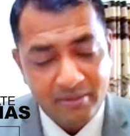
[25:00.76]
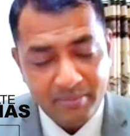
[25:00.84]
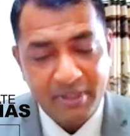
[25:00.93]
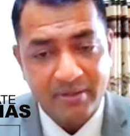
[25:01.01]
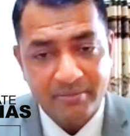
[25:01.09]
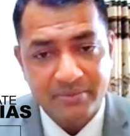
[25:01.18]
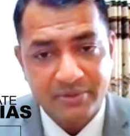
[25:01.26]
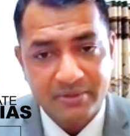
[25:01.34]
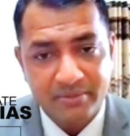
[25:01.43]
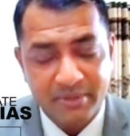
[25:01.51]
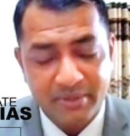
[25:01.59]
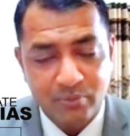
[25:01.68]
becomes
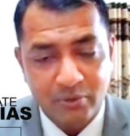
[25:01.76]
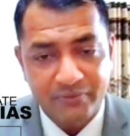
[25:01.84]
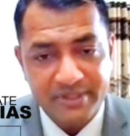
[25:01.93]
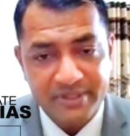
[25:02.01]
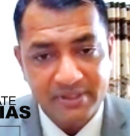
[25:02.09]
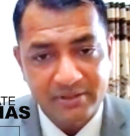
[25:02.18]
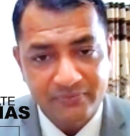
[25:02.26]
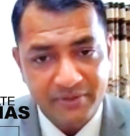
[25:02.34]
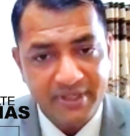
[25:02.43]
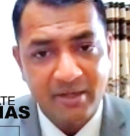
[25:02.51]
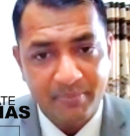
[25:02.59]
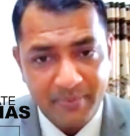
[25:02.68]
much more physically
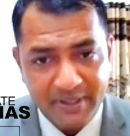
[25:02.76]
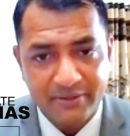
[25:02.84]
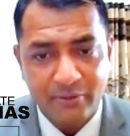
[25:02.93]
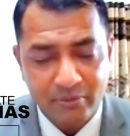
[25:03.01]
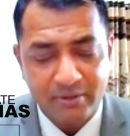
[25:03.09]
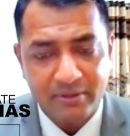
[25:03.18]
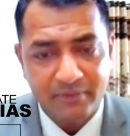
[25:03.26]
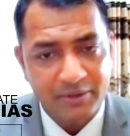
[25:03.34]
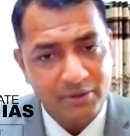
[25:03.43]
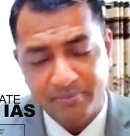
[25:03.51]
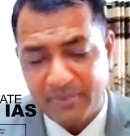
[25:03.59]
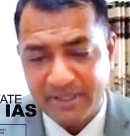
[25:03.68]
fit and pass out
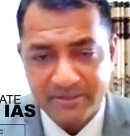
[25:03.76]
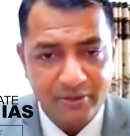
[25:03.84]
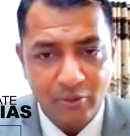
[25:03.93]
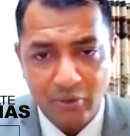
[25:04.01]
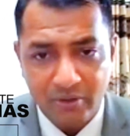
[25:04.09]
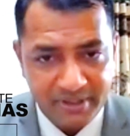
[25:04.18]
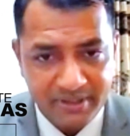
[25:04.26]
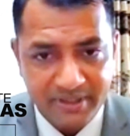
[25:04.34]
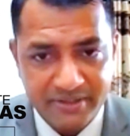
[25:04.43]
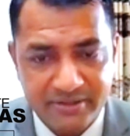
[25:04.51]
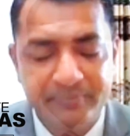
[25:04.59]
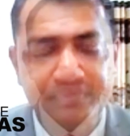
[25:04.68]
with passing all the
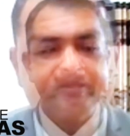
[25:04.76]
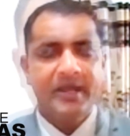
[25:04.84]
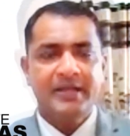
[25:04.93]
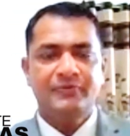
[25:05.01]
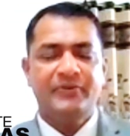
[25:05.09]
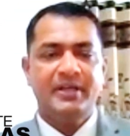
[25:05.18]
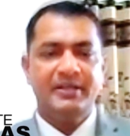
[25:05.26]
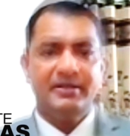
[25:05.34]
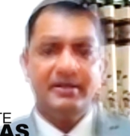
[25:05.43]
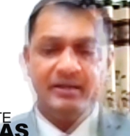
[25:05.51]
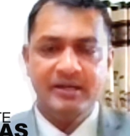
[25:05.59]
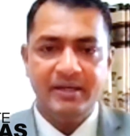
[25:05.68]
tests. As far
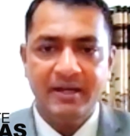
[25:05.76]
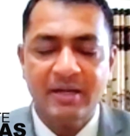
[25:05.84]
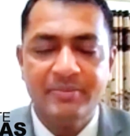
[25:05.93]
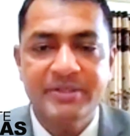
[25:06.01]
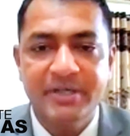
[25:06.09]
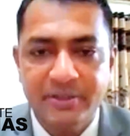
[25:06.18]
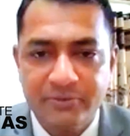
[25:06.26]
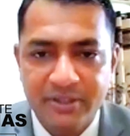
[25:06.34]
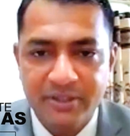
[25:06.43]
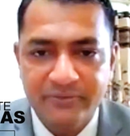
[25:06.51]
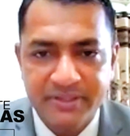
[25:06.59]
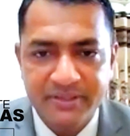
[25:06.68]
as Indian administrative
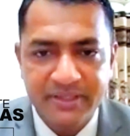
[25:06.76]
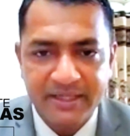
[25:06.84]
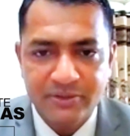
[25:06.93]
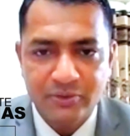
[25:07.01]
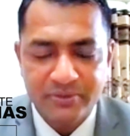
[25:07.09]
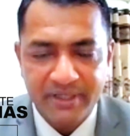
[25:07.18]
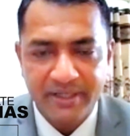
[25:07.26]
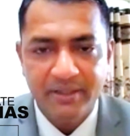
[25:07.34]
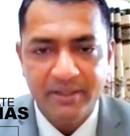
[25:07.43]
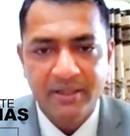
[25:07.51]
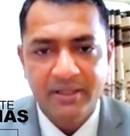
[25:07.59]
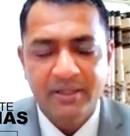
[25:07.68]
services, as you
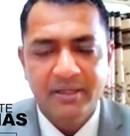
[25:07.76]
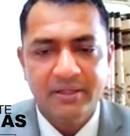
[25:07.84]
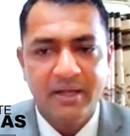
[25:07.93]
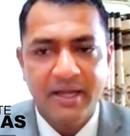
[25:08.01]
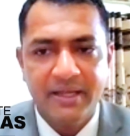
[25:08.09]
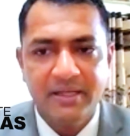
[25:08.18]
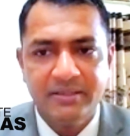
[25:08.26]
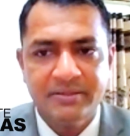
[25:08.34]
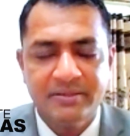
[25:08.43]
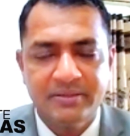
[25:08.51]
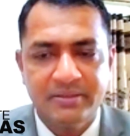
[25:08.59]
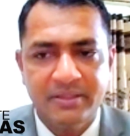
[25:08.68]
said, I
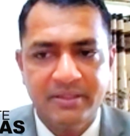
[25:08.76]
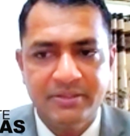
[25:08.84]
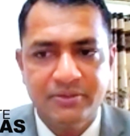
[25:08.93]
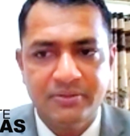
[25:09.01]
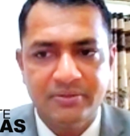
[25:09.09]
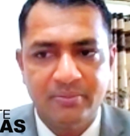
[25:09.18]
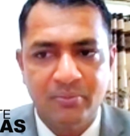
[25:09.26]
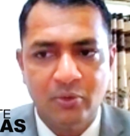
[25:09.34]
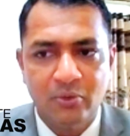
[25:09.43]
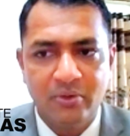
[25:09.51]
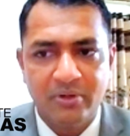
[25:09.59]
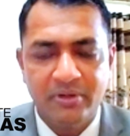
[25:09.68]
guess it is
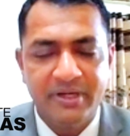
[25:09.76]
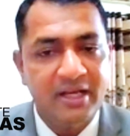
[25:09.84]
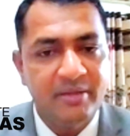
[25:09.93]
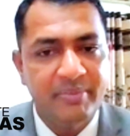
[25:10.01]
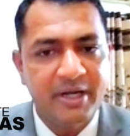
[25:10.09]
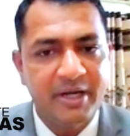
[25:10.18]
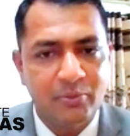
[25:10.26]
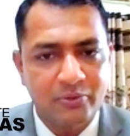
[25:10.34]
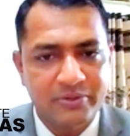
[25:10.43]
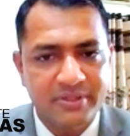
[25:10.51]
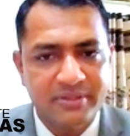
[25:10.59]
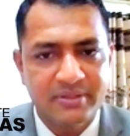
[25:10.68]
more a deliberate
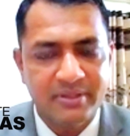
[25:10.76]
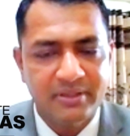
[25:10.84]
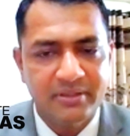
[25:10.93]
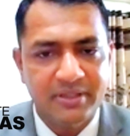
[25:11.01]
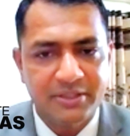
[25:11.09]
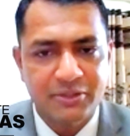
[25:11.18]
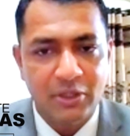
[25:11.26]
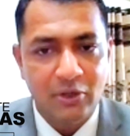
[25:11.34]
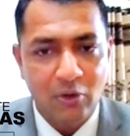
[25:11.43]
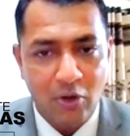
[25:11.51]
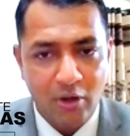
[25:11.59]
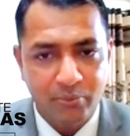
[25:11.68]
process. It's a
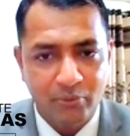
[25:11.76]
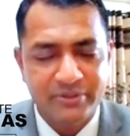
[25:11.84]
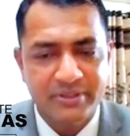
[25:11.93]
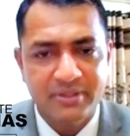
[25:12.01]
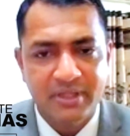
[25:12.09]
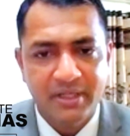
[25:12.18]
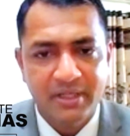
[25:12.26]
long process.